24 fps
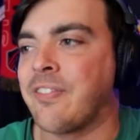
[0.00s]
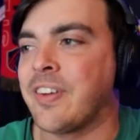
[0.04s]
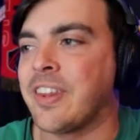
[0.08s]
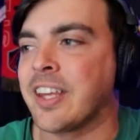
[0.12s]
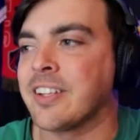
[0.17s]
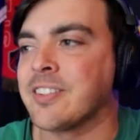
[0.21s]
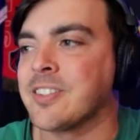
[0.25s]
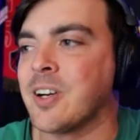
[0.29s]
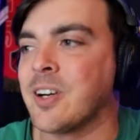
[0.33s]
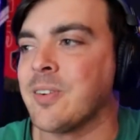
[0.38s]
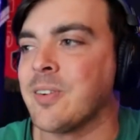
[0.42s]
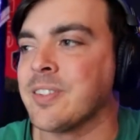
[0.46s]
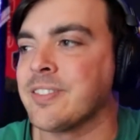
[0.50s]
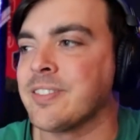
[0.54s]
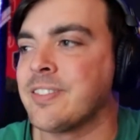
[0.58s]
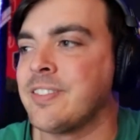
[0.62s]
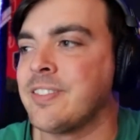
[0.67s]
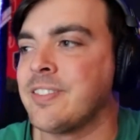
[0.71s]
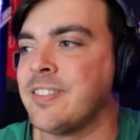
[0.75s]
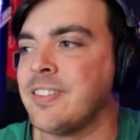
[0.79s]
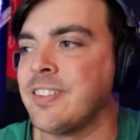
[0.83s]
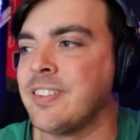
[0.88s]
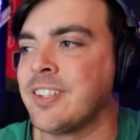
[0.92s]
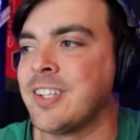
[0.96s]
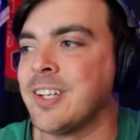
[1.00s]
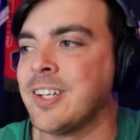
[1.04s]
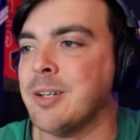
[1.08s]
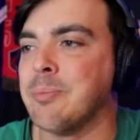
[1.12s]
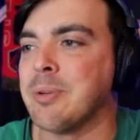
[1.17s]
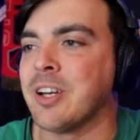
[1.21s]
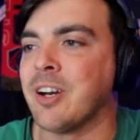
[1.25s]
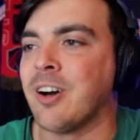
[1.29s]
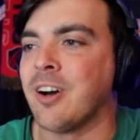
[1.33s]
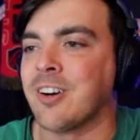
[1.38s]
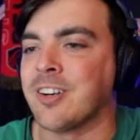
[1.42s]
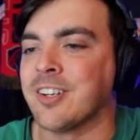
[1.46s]
I think it's always going to
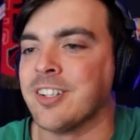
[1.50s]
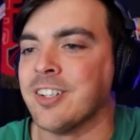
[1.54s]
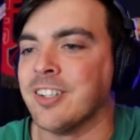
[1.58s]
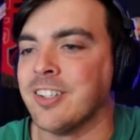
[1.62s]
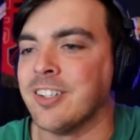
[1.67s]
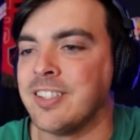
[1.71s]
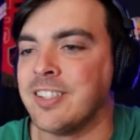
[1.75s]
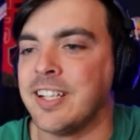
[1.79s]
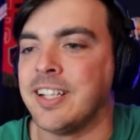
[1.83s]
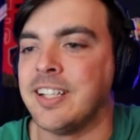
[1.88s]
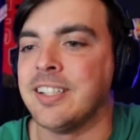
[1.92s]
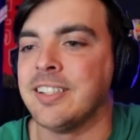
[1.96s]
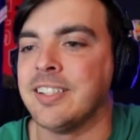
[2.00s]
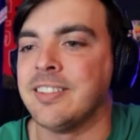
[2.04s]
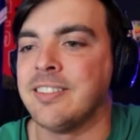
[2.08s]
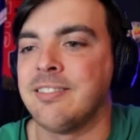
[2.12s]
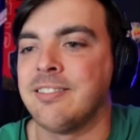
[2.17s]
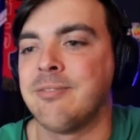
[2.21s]
be harder to